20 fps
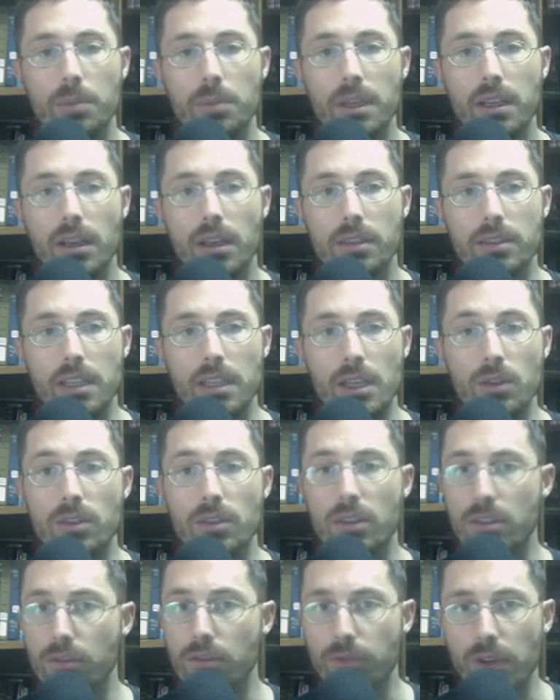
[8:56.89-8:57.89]
because he
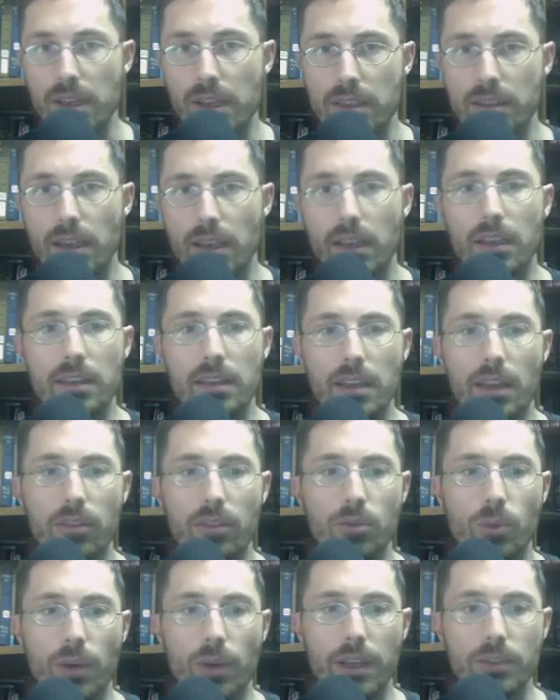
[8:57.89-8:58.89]
uses the phrase second
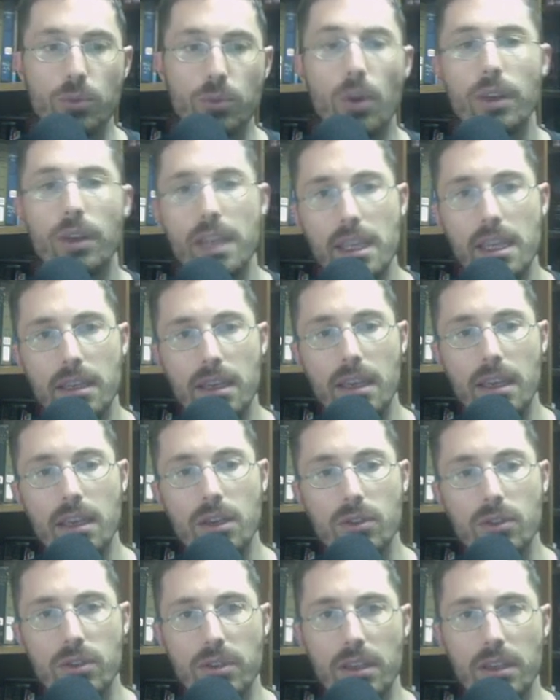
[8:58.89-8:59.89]
death twice. Well, he
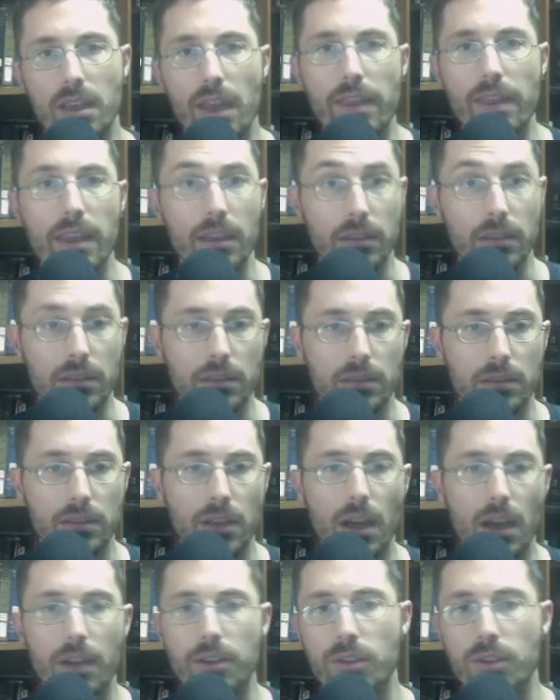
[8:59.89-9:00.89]
uses it, and
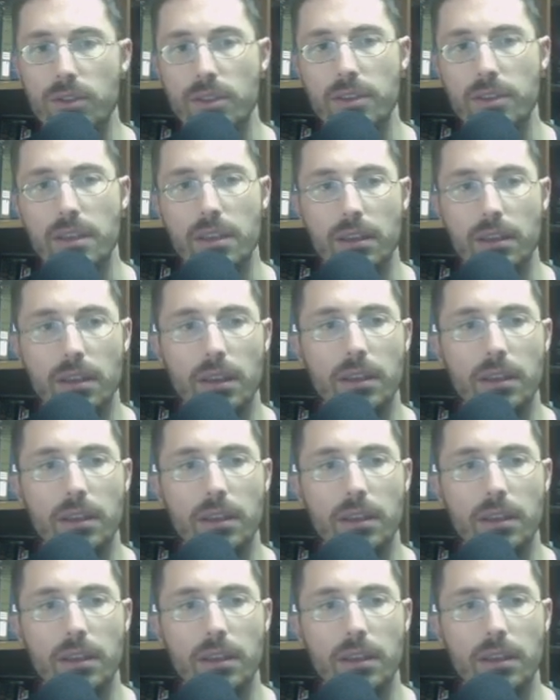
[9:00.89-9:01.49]
then God uses it.